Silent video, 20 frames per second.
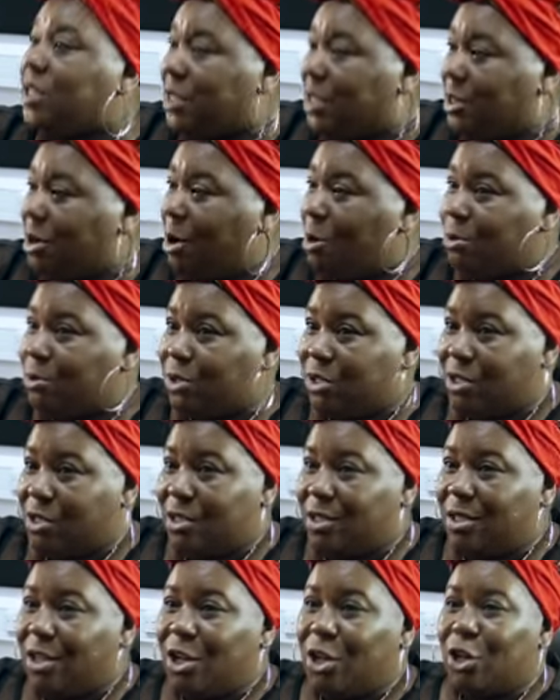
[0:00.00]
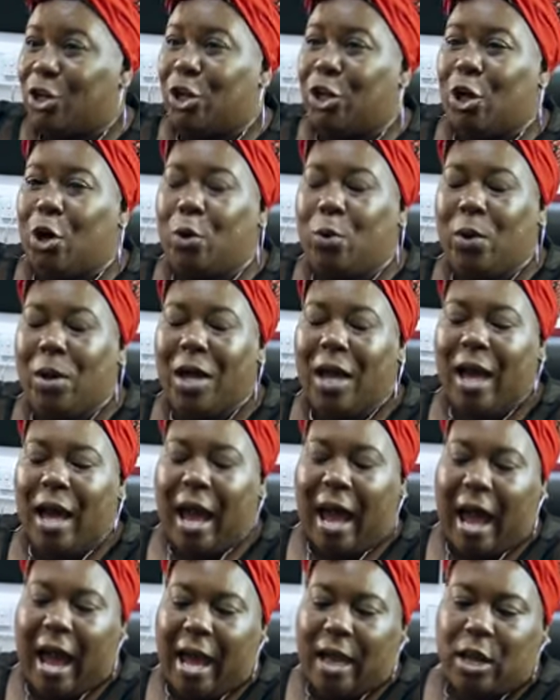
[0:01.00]
in Harlesden, you know.
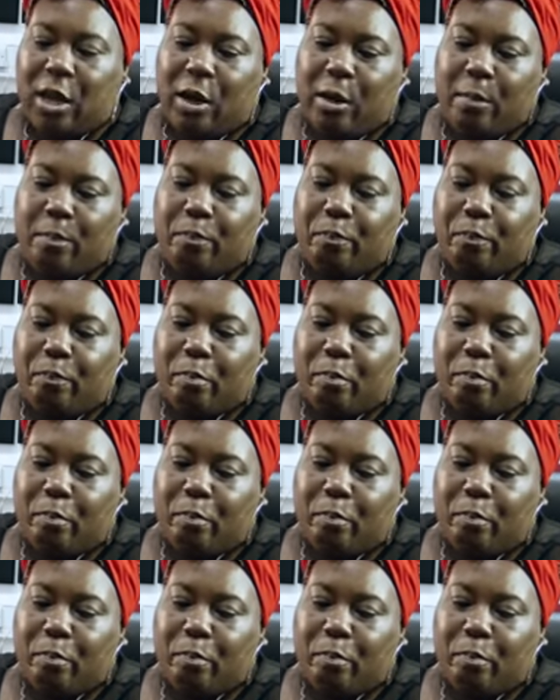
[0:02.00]
And